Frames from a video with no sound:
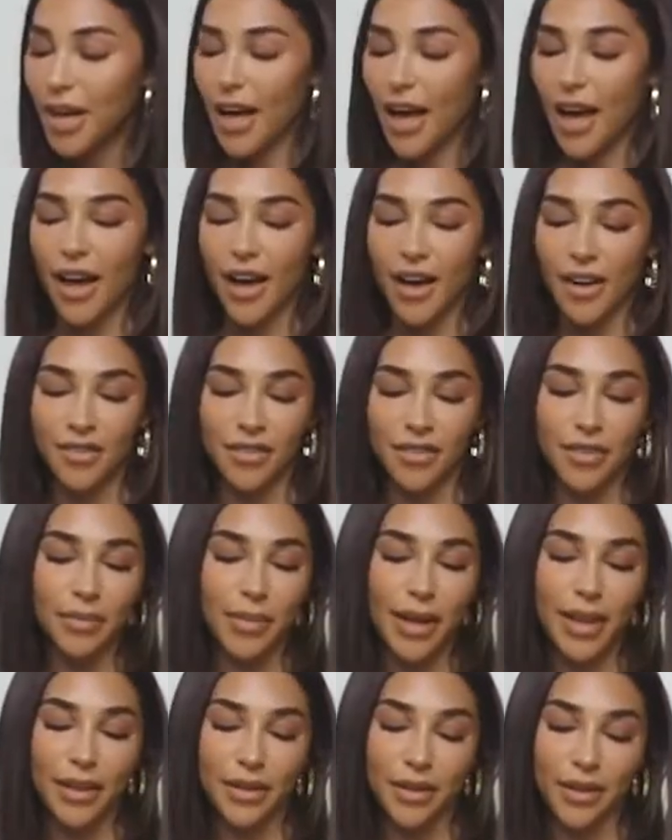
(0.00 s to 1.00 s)
We have
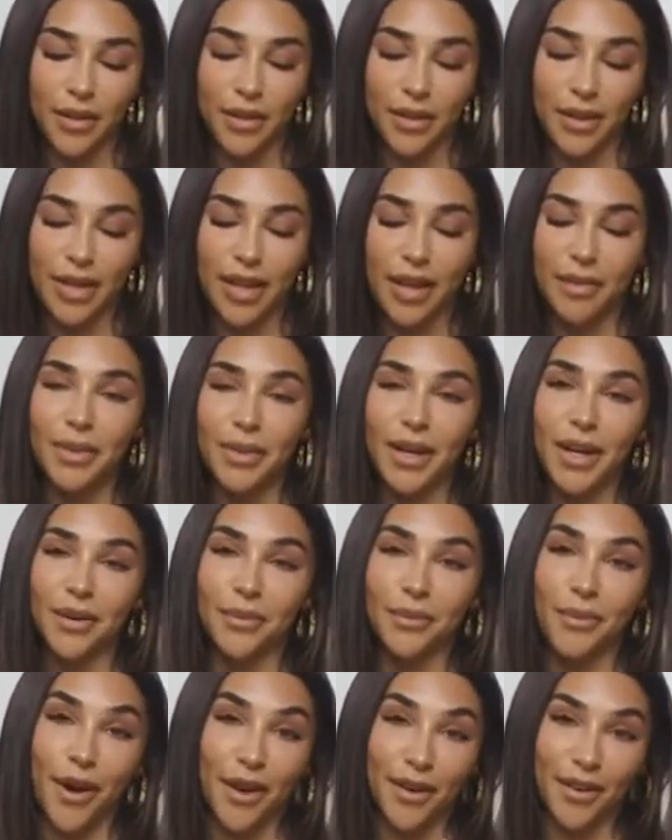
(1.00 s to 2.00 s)
my little
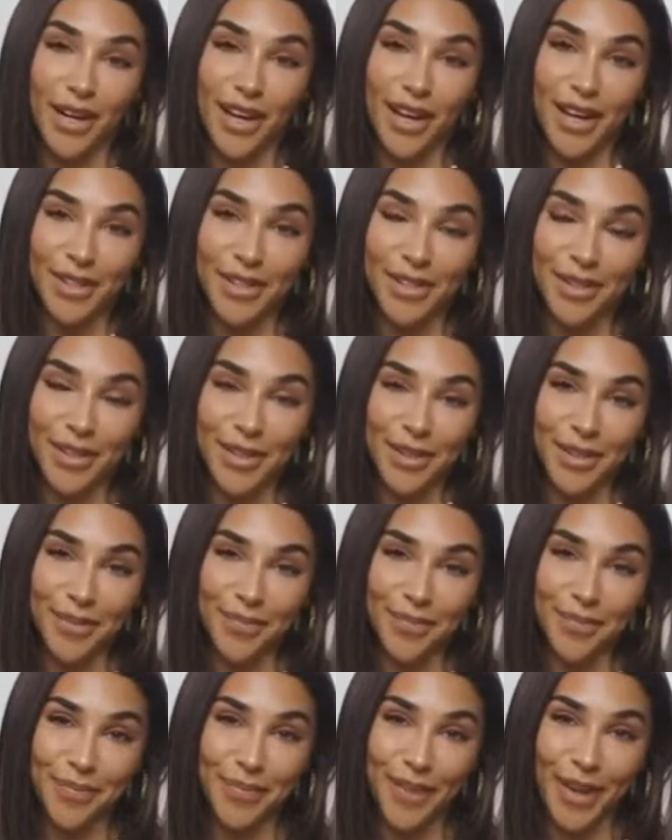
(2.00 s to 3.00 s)
lemonade water enhancer
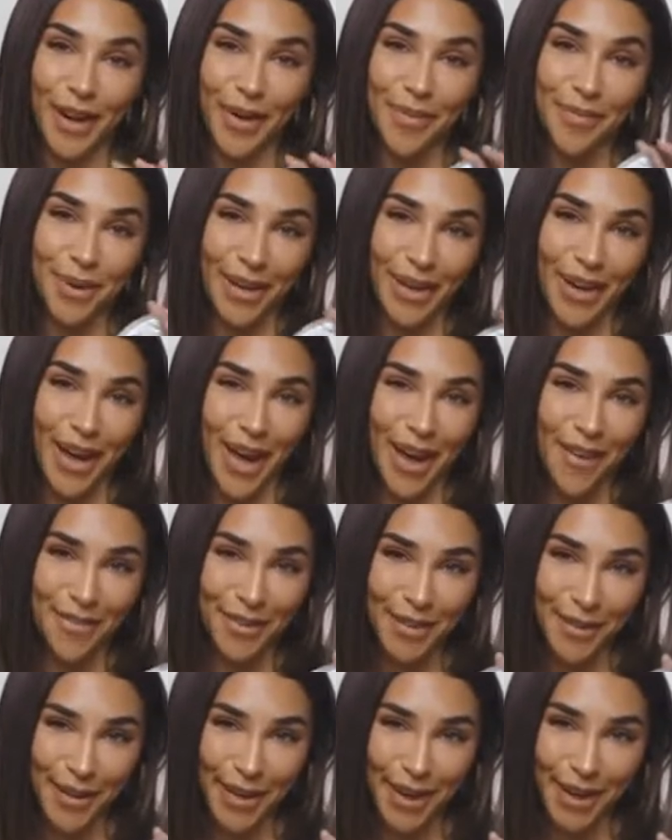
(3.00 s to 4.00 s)
that I bring
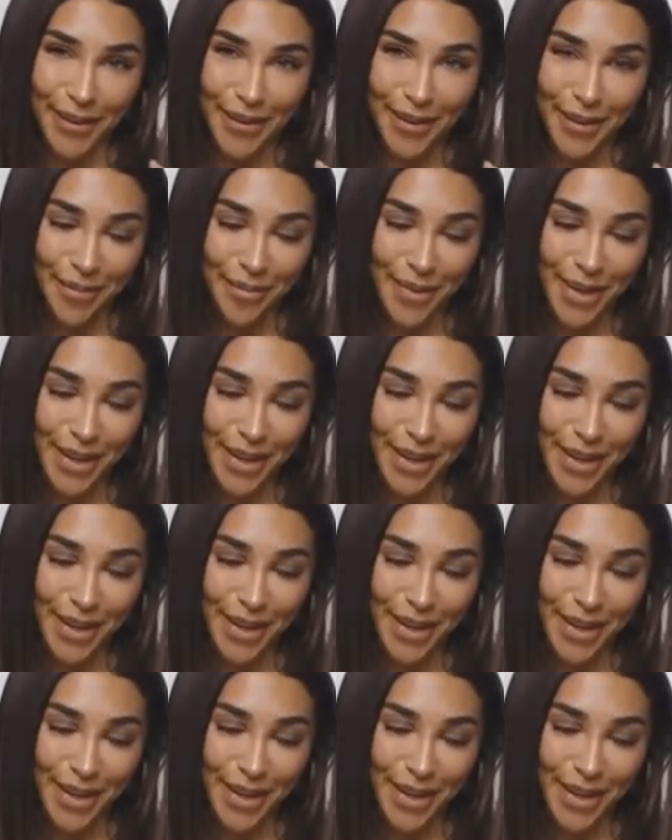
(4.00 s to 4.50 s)
everywhere with